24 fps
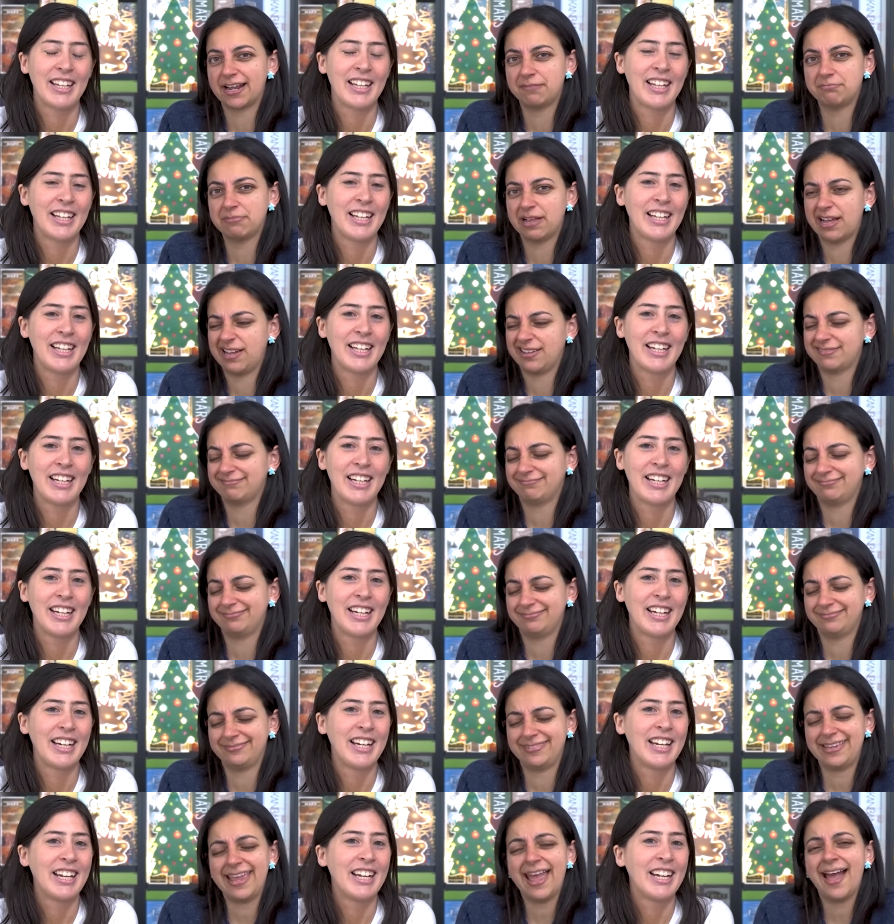Speaker 1: I'm like,
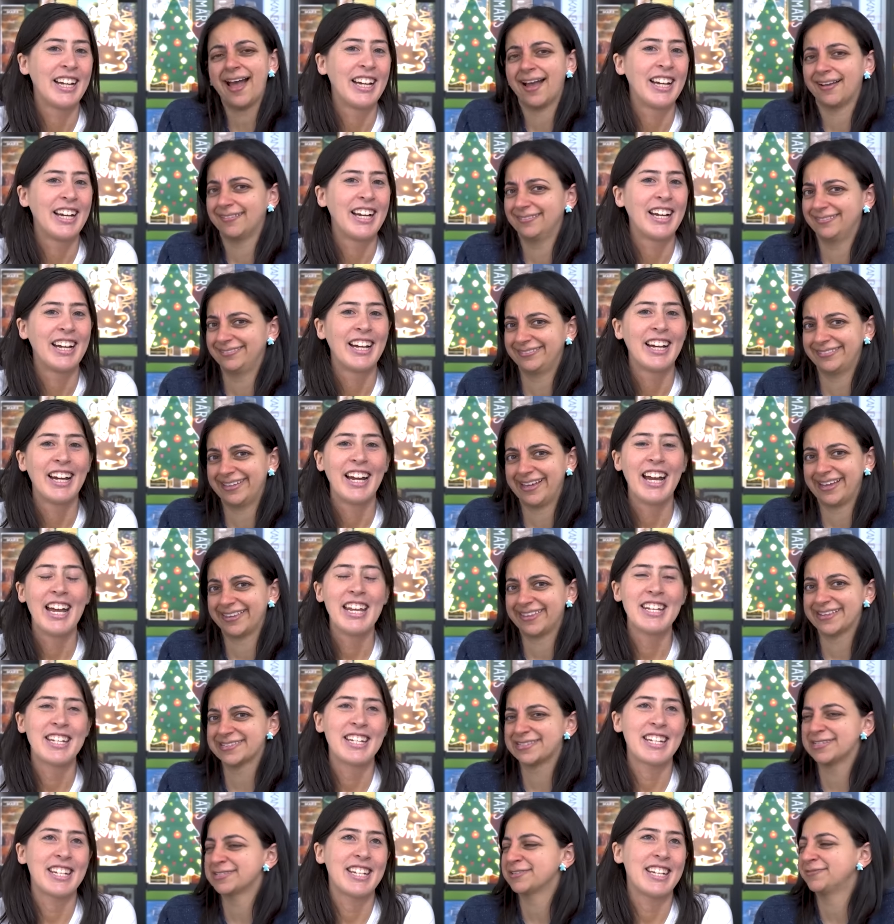yeah, like
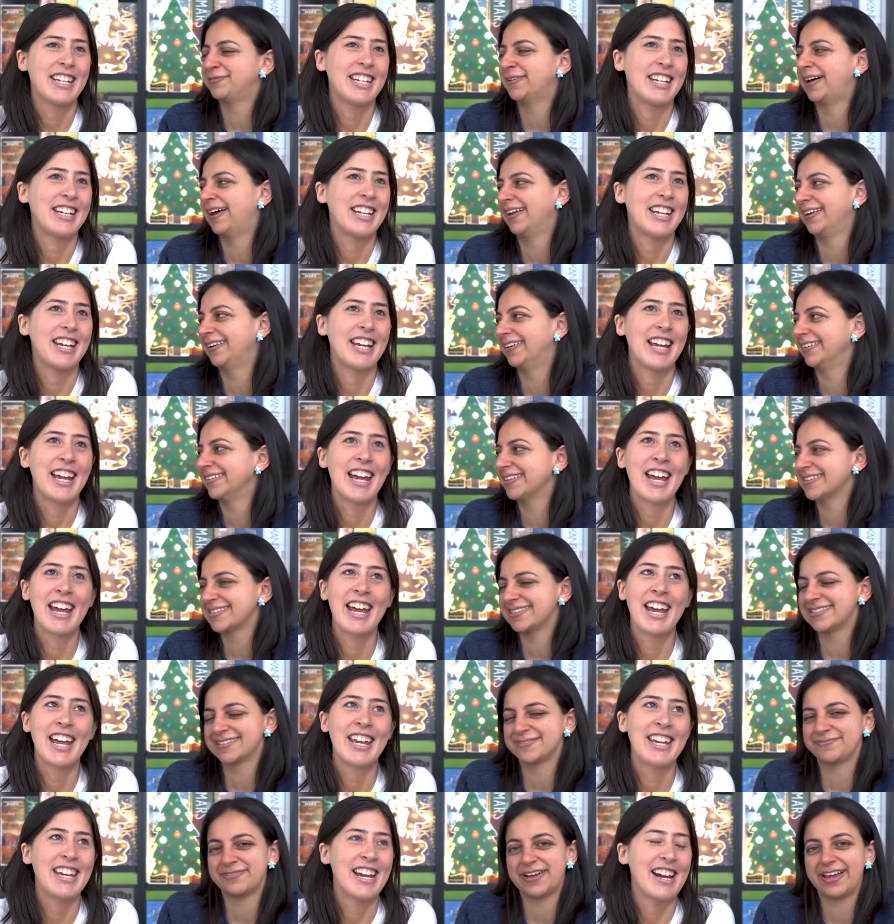it's, this is fun. This uh,
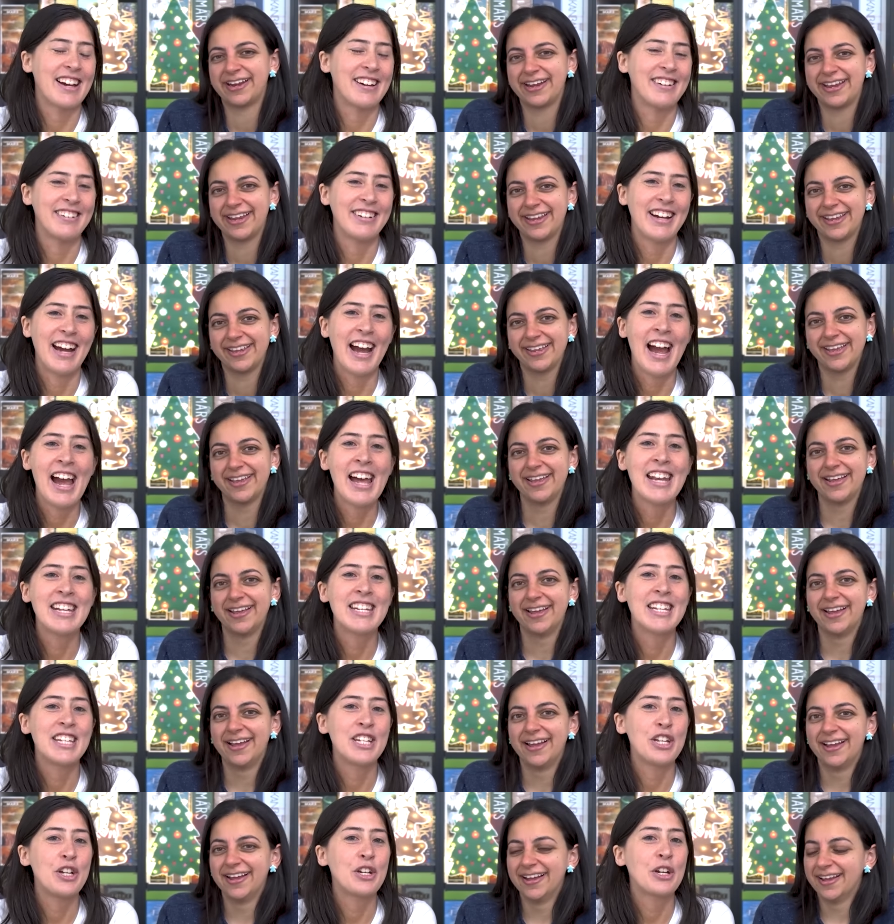is uh, funny. Yeah.
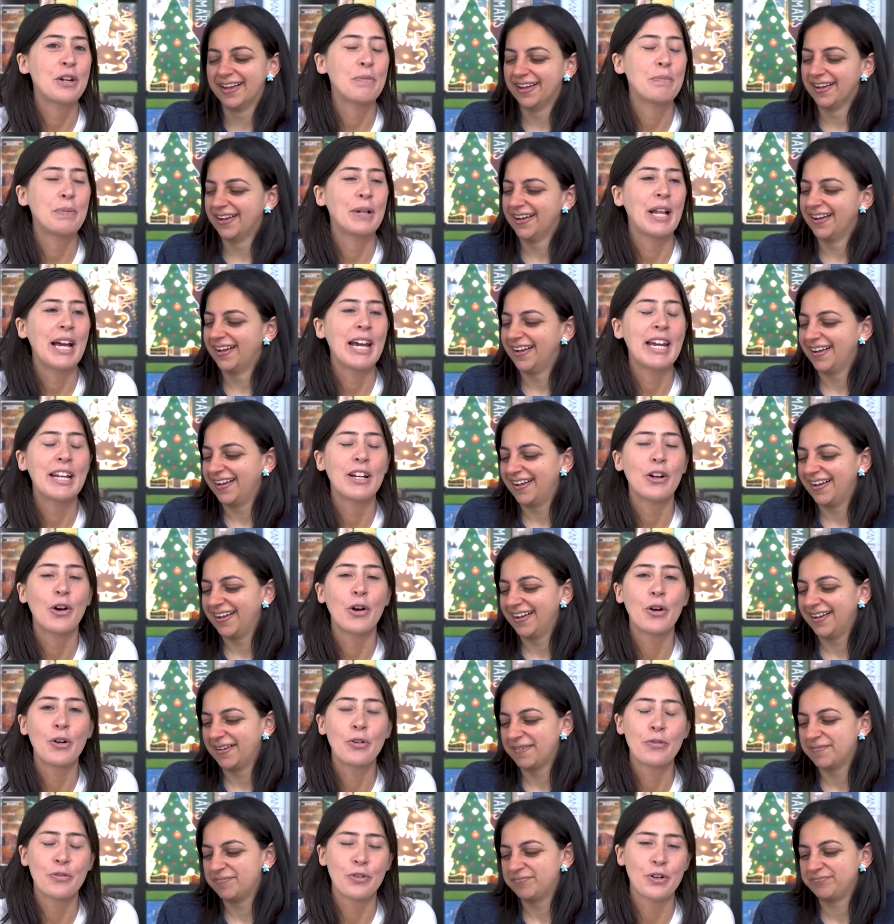
Speaker 2: And you can play it
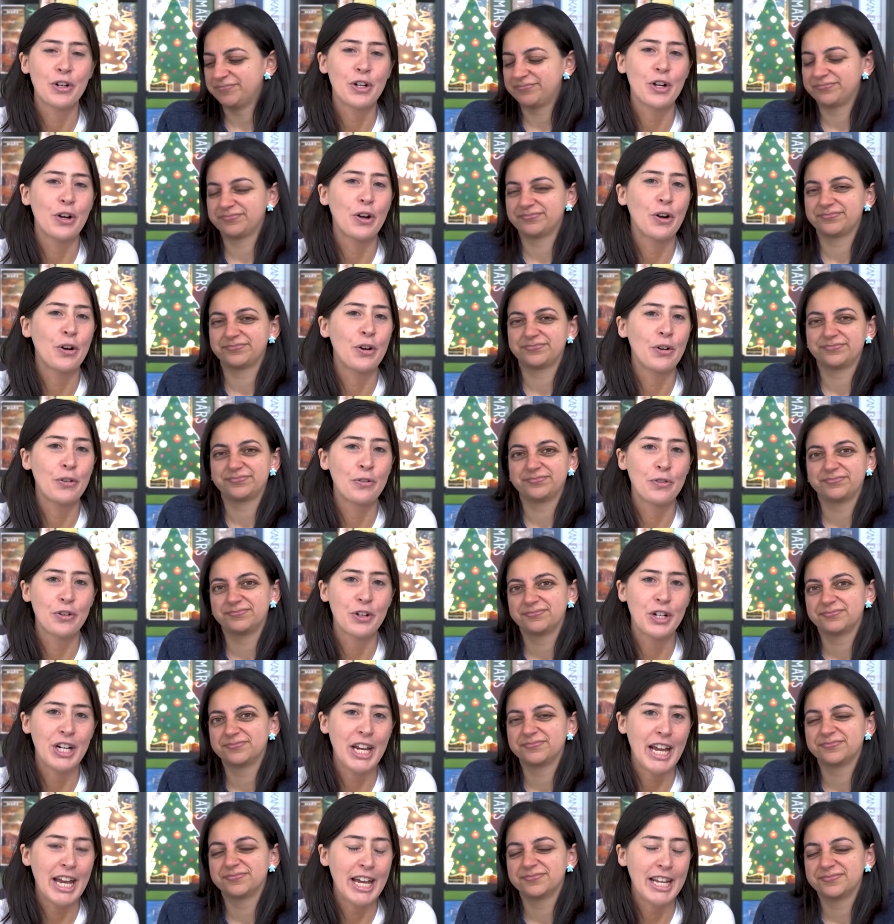over and over
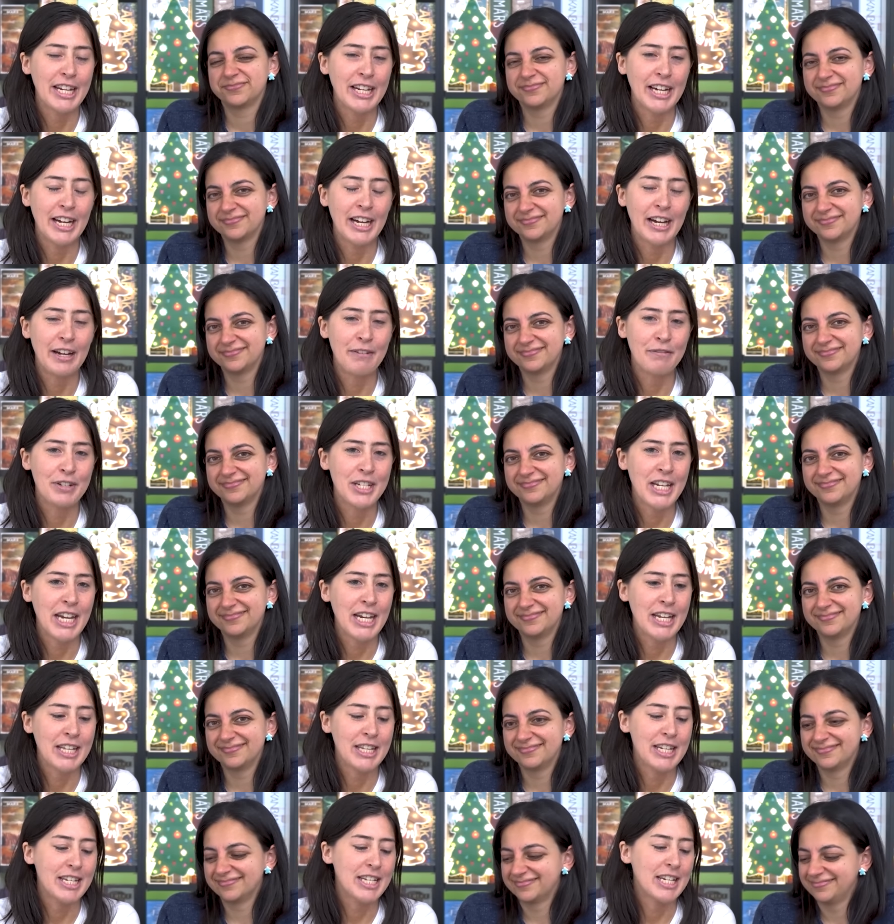again. I've
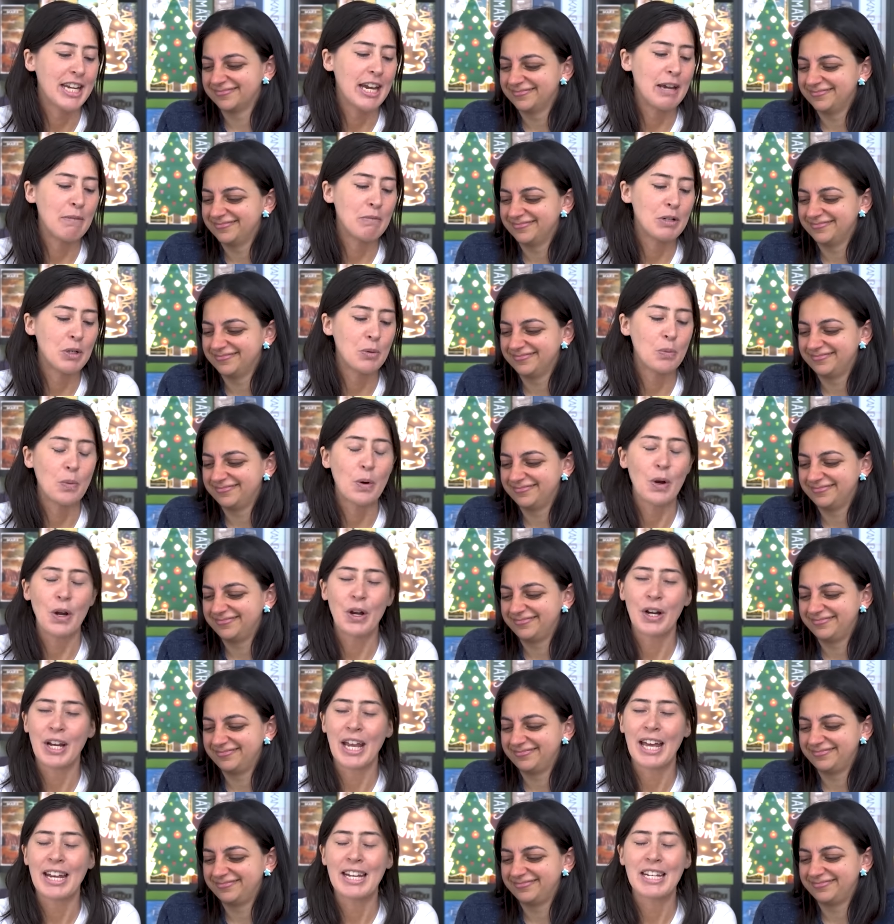taken this game to
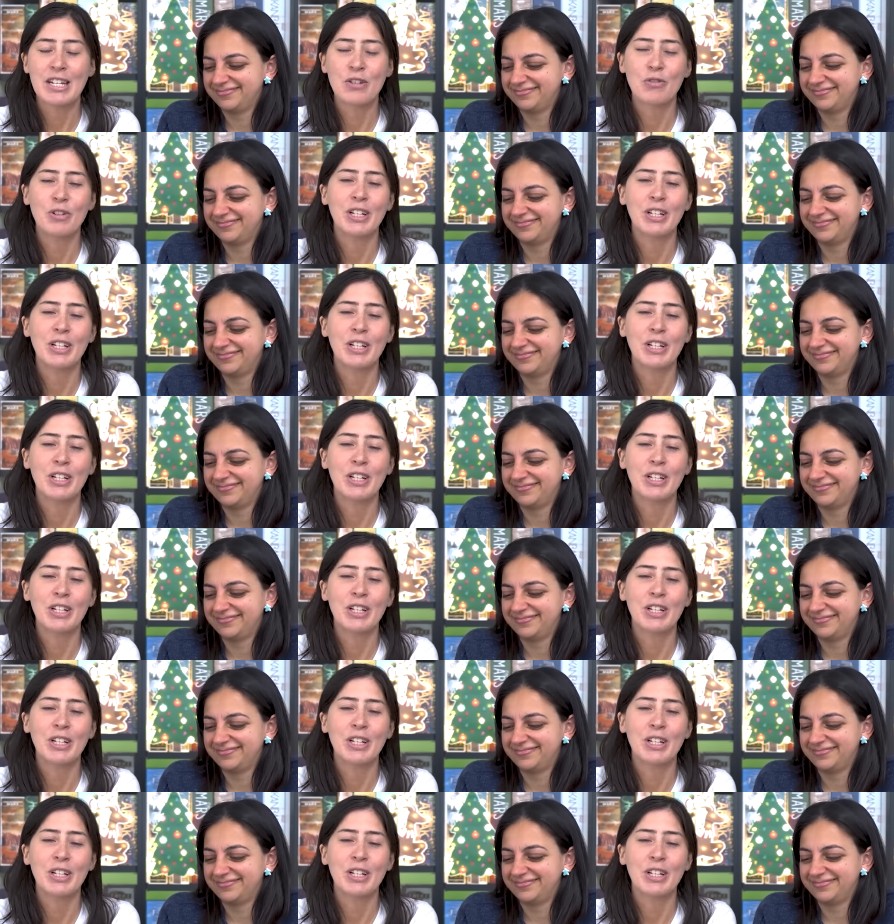work and it's